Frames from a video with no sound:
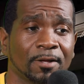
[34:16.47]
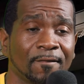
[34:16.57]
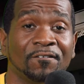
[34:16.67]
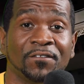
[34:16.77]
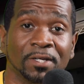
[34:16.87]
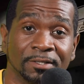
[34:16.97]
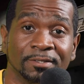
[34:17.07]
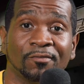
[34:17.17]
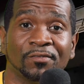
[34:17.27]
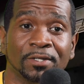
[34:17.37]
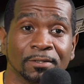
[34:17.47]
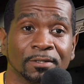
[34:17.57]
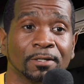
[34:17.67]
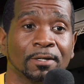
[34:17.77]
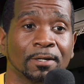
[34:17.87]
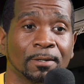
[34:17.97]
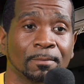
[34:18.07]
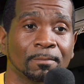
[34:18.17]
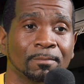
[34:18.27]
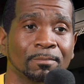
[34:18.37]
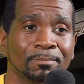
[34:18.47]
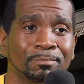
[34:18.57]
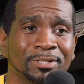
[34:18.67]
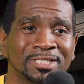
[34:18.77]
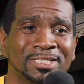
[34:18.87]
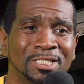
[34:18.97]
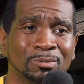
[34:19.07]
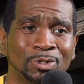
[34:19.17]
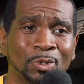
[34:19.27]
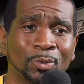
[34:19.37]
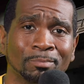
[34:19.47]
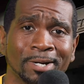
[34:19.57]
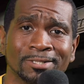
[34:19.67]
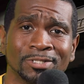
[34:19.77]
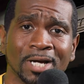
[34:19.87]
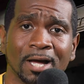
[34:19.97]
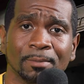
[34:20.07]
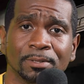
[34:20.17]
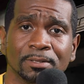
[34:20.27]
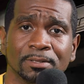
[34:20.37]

feeling the fear, but still doing my job.